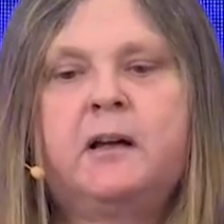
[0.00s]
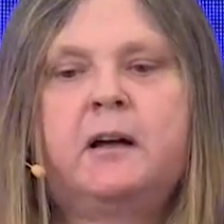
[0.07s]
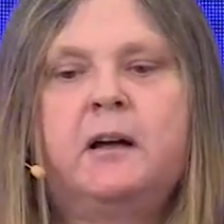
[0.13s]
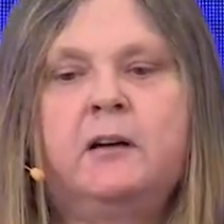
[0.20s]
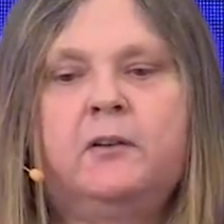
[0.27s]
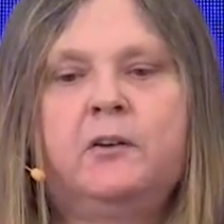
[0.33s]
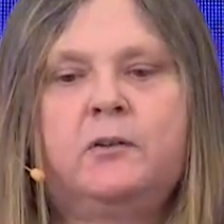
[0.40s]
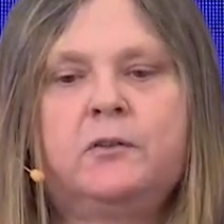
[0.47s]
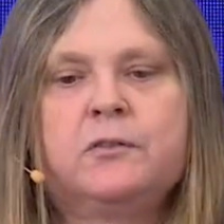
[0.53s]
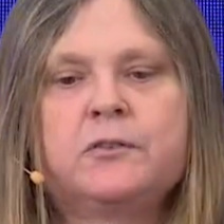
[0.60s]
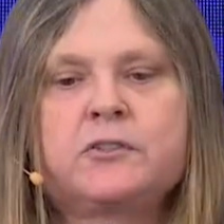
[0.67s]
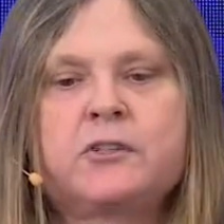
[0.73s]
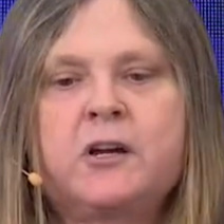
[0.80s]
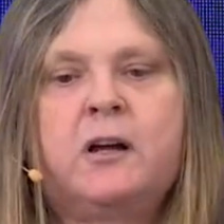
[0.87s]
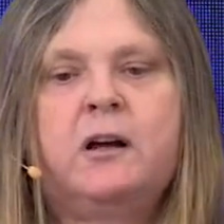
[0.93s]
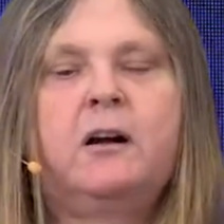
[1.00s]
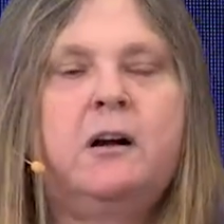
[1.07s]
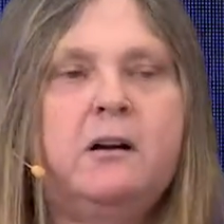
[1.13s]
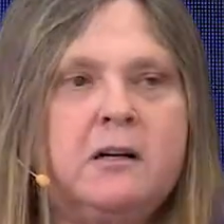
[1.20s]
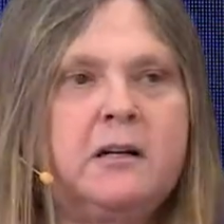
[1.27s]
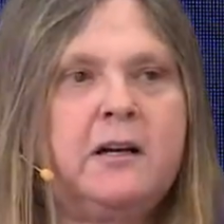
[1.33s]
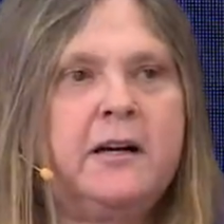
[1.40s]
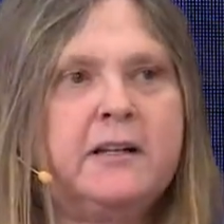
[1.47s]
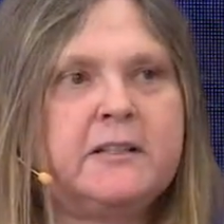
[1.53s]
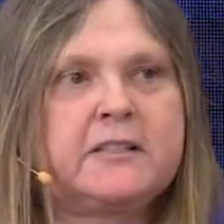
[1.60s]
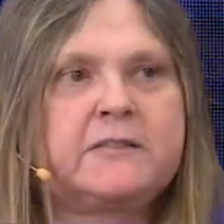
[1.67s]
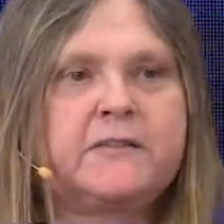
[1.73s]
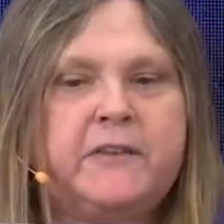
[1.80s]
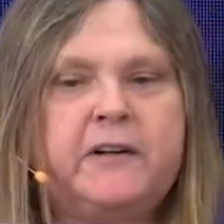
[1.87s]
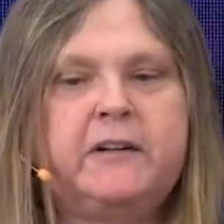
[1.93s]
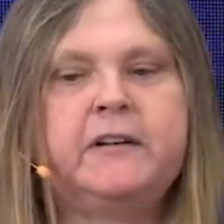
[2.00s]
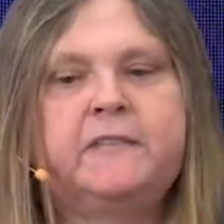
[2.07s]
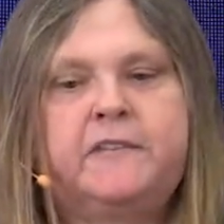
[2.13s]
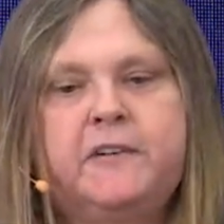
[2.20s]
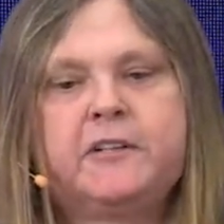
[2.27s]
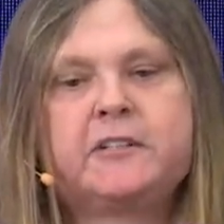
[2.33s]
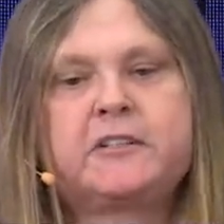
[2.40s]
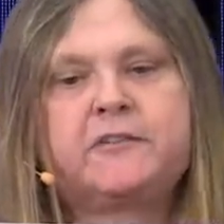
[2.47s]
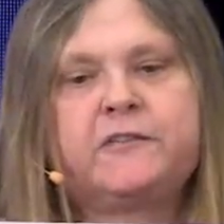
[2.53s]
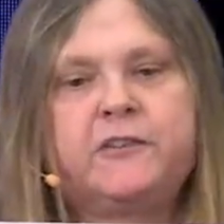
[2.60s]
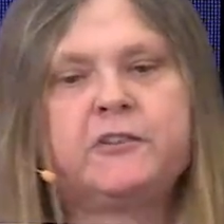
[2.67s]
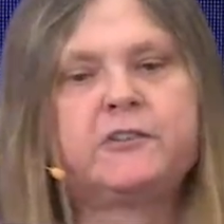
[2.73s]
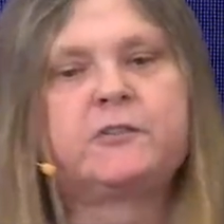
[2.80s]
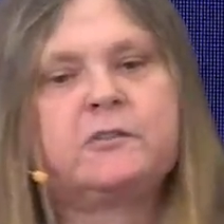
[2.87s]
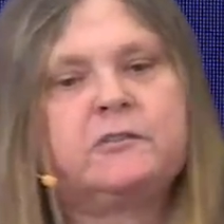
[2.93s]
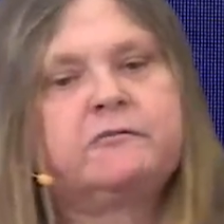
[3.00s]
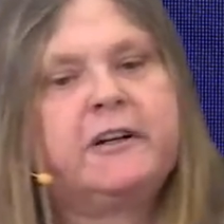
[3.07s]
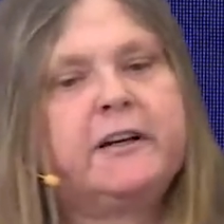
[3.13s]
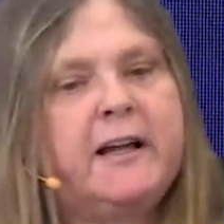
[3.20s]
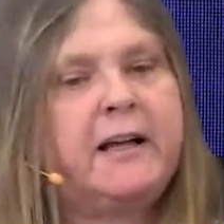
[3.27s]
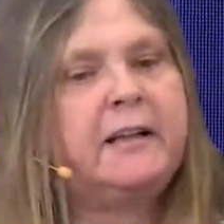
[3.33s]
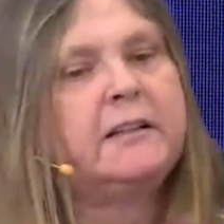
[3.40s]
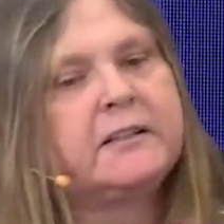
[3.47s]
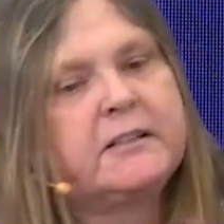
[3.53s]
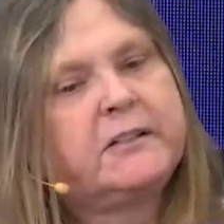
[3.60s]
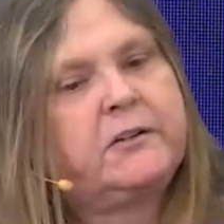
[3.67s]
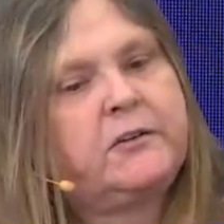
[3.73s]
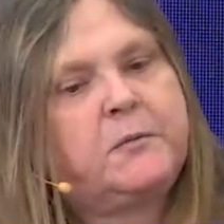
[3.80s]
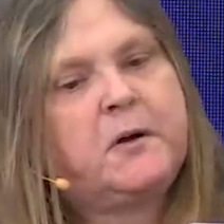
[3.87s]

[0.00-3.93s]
and launch our client's very first virtual reality